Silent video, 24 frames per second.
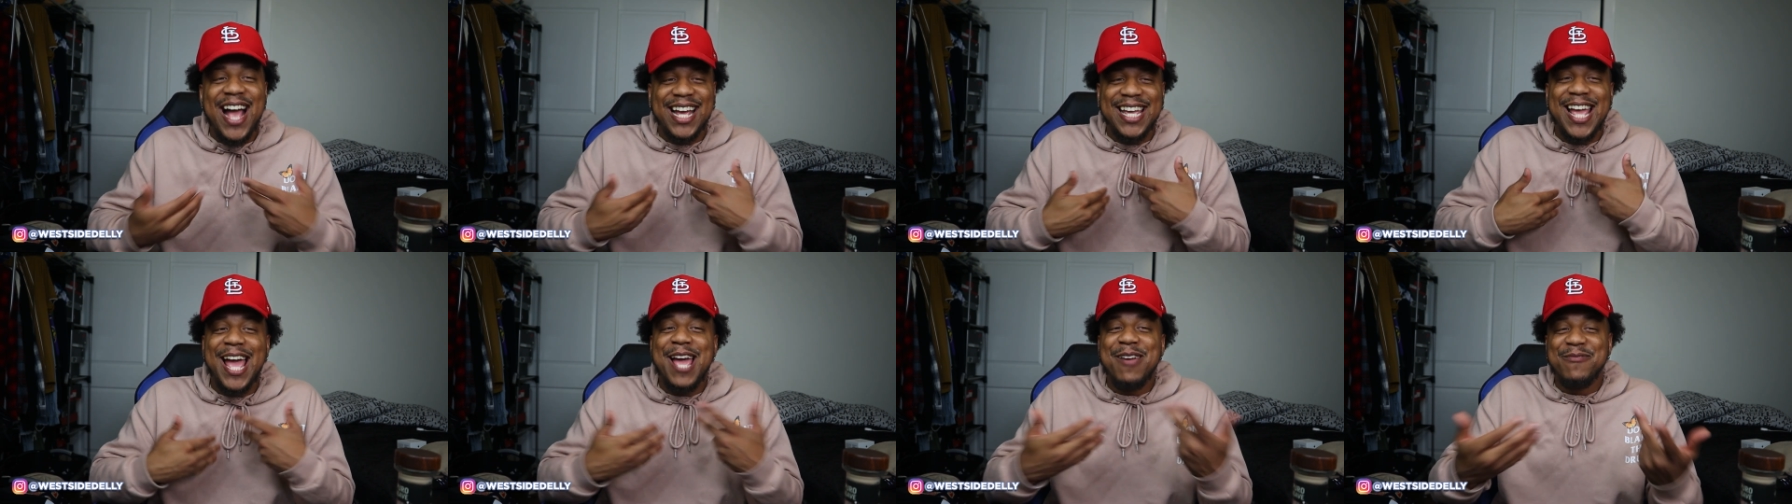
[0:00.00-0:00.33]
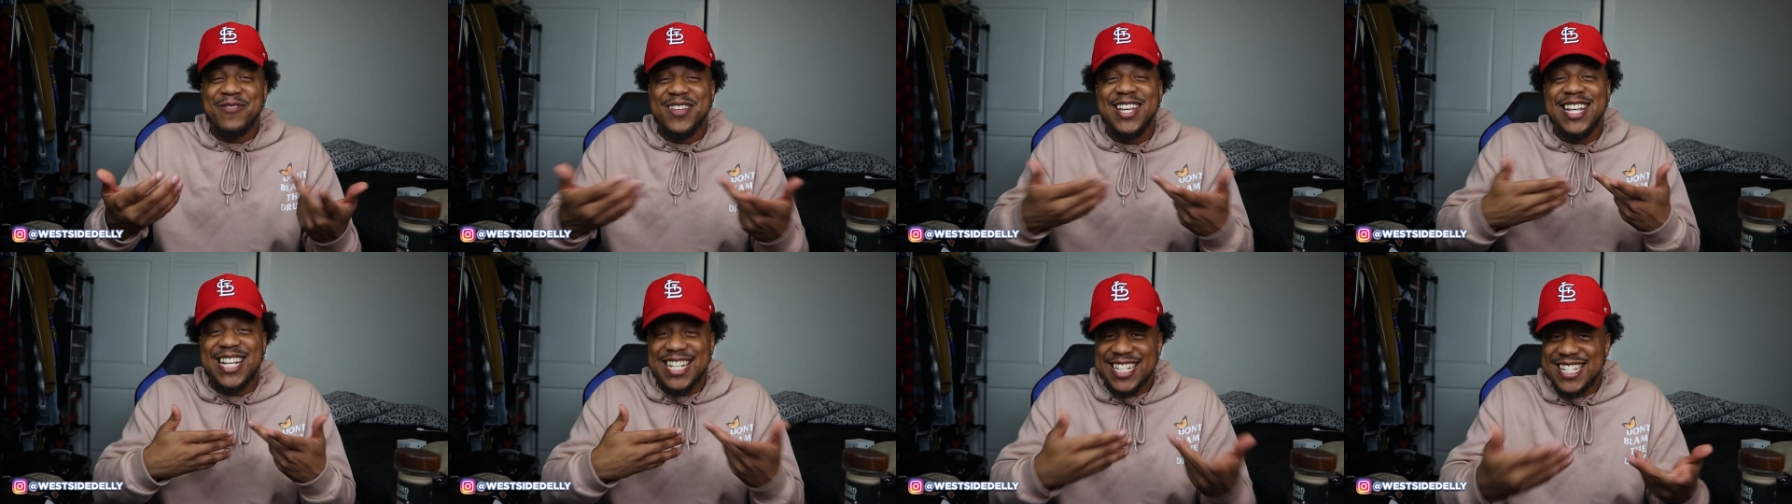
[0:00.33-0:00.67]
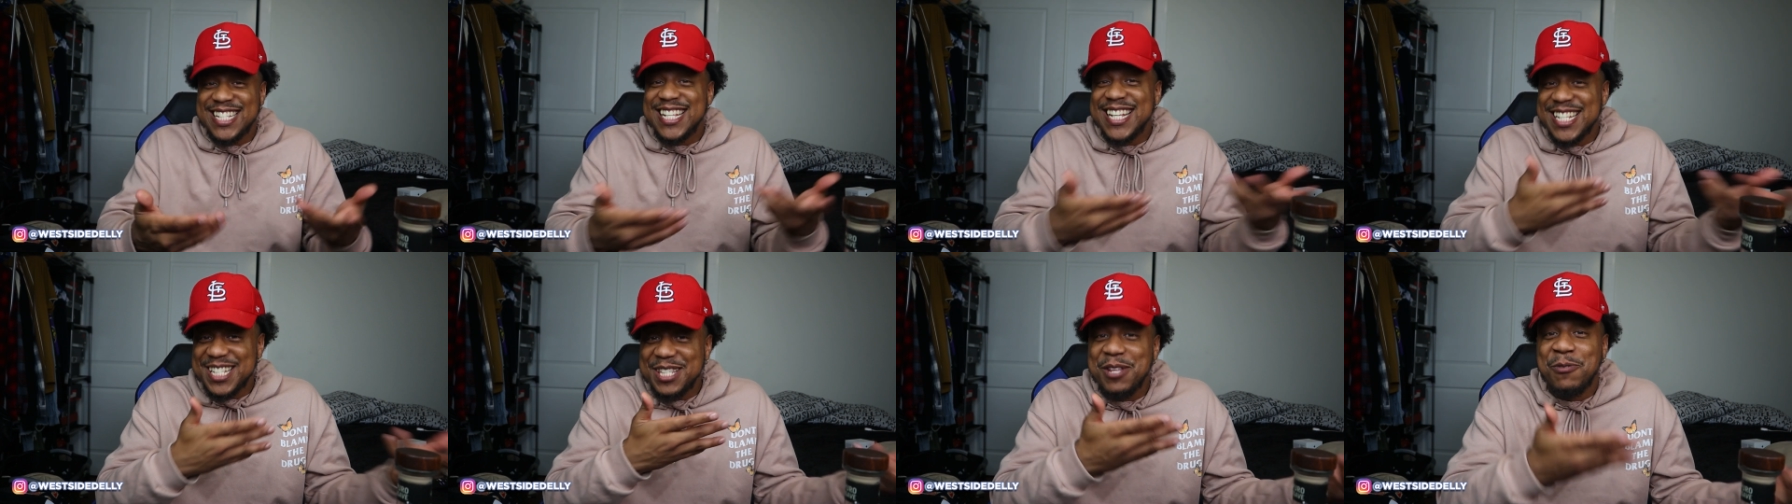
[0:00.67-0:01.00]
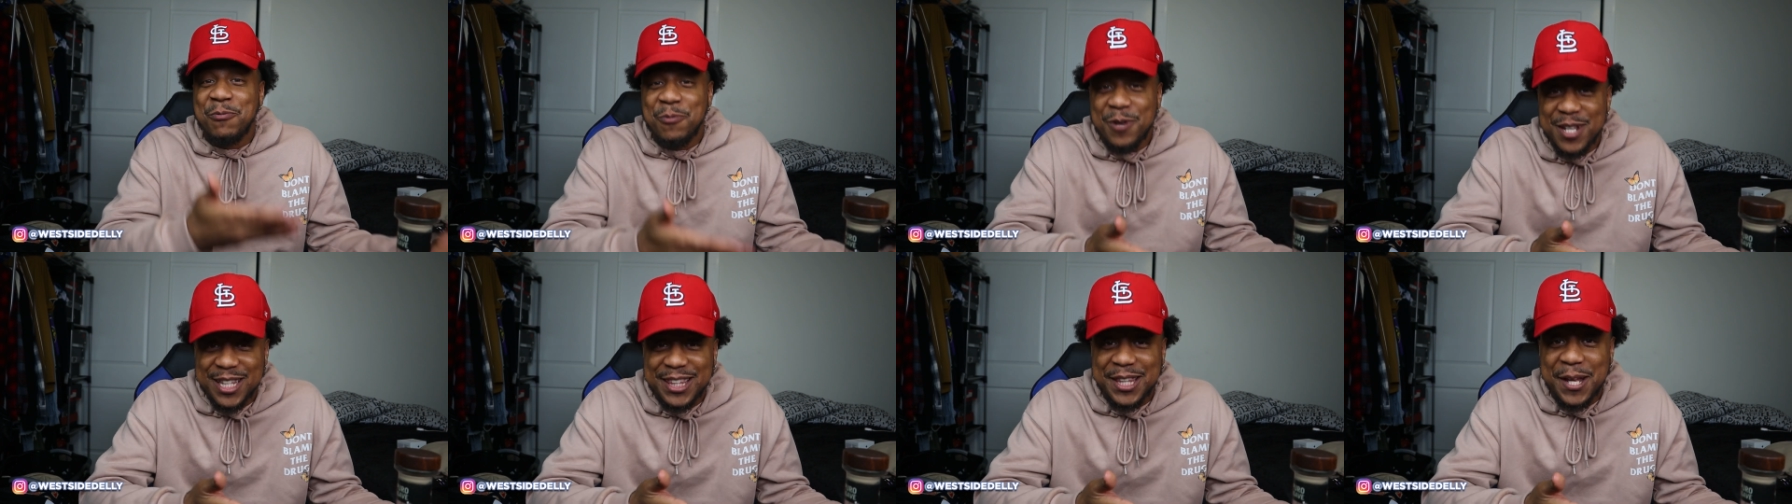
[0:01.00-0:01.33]
I can't be
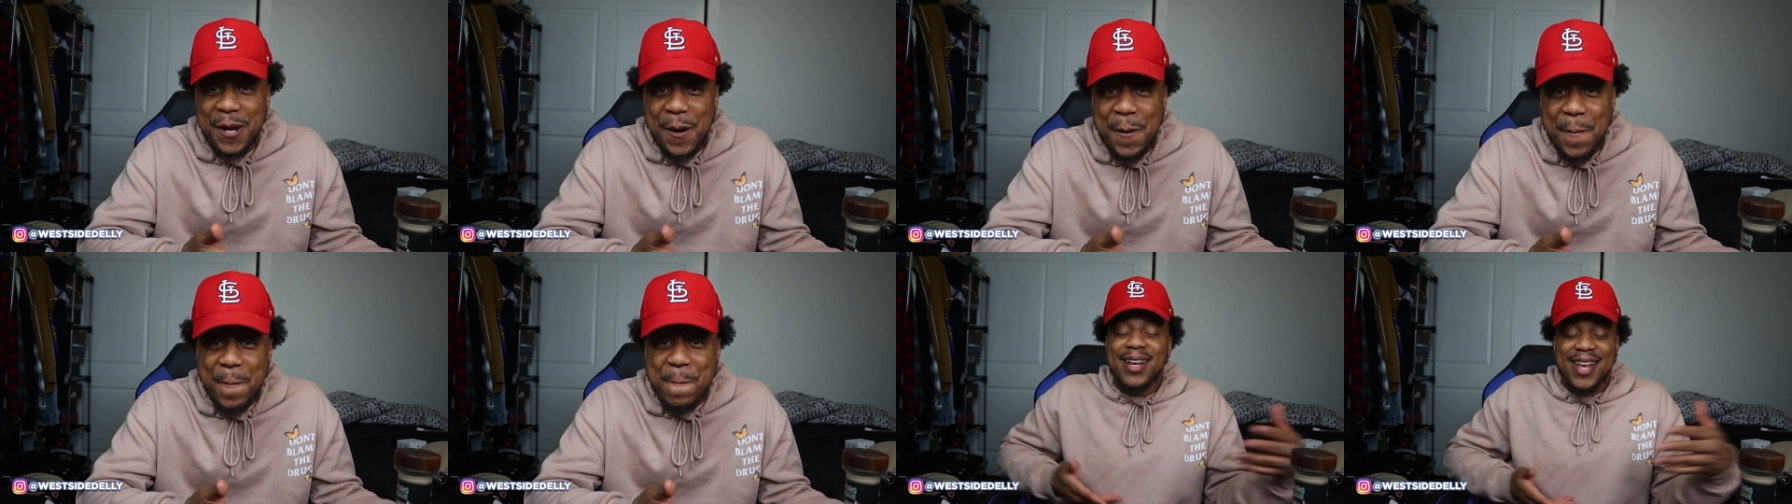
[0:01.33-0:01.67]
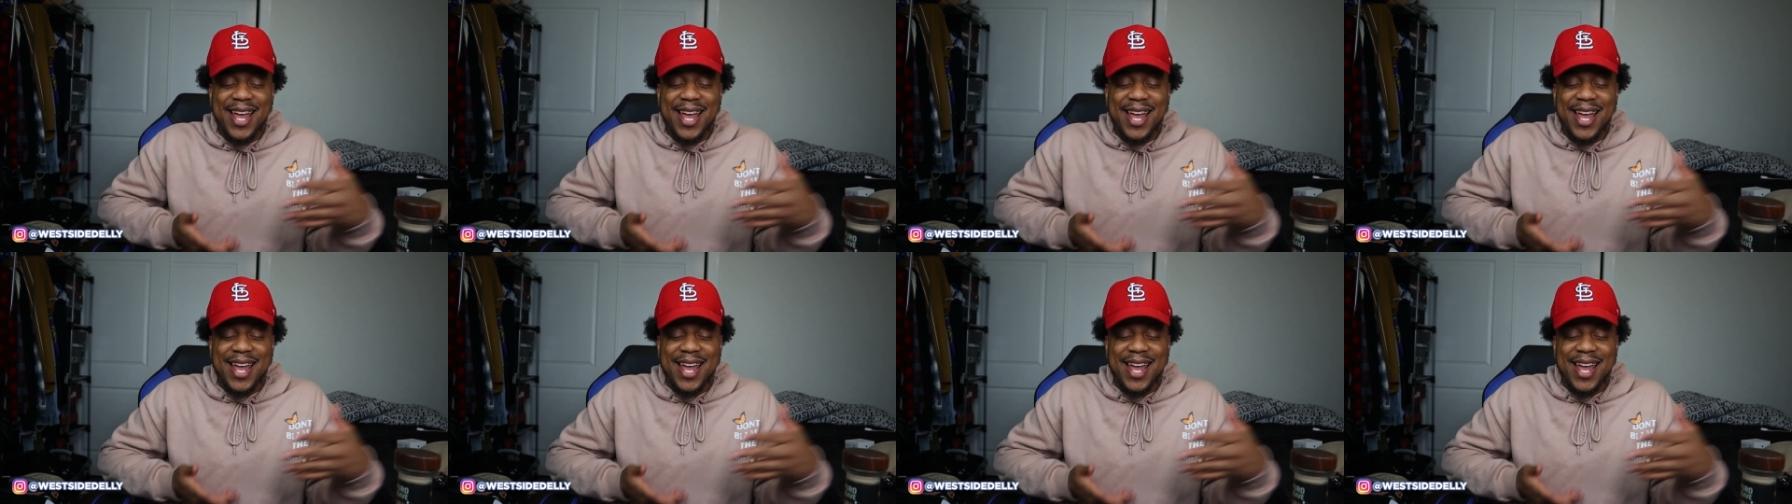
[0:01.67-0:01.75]
consistent with them,